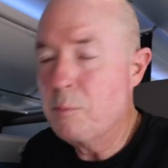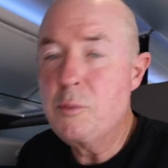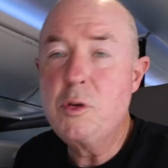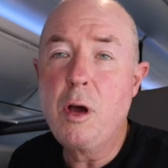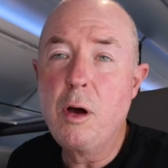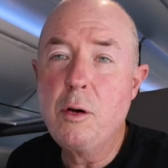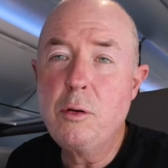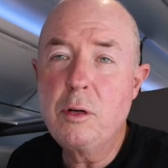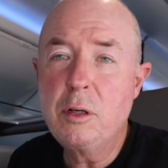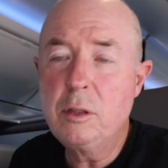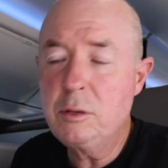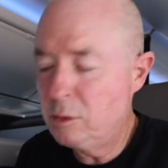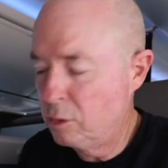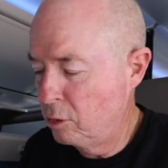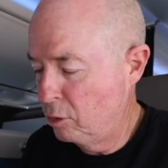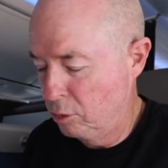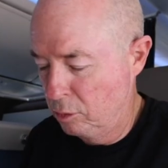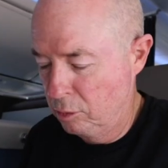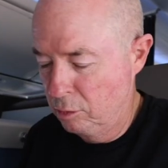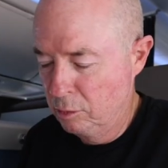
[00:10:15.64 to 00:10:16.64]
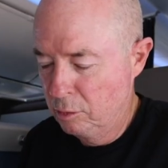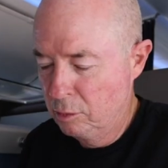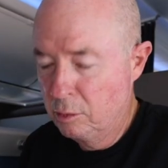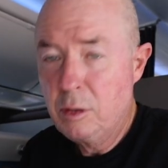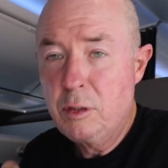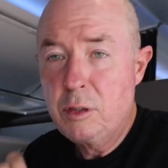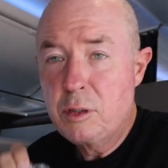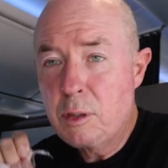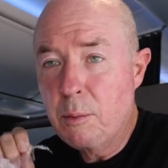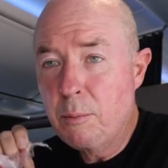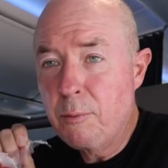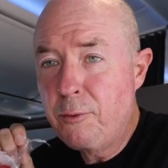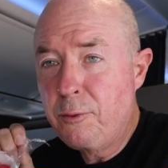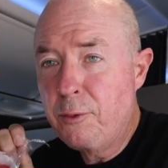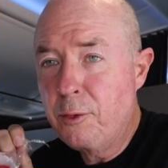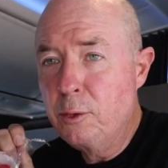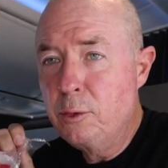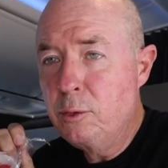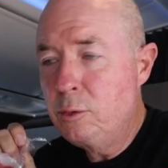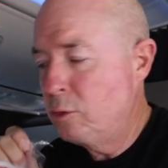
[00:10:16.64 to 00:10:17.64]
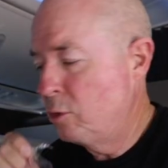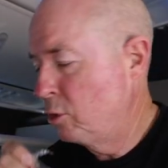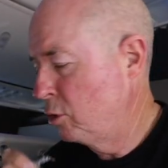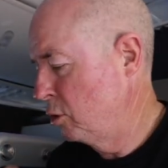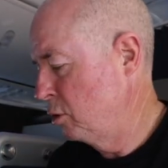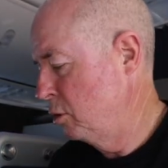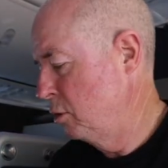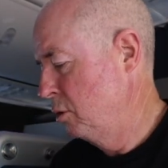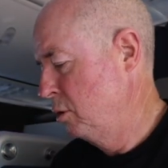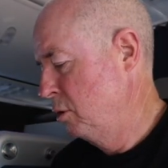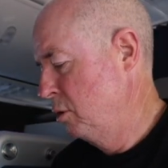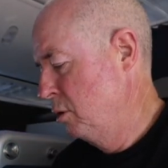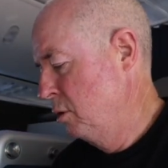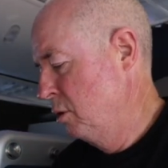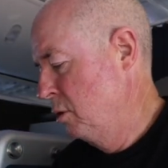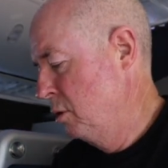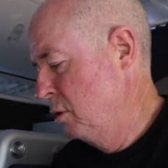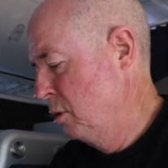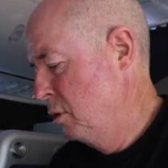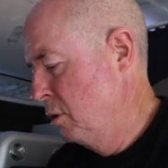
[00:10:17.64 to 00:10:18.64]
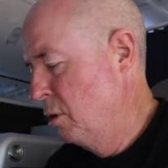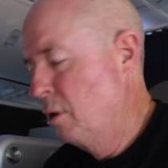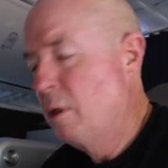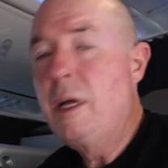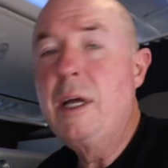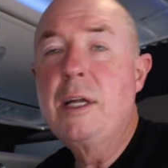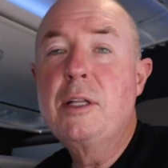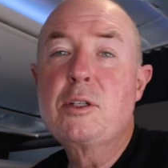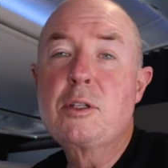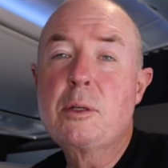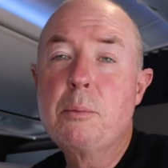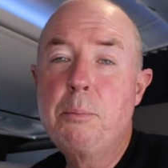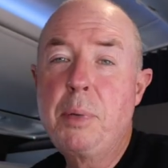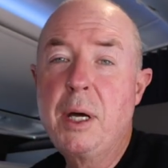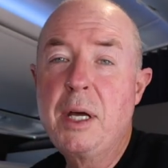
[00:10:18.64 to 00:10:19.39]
some yogurt, some fruit, and some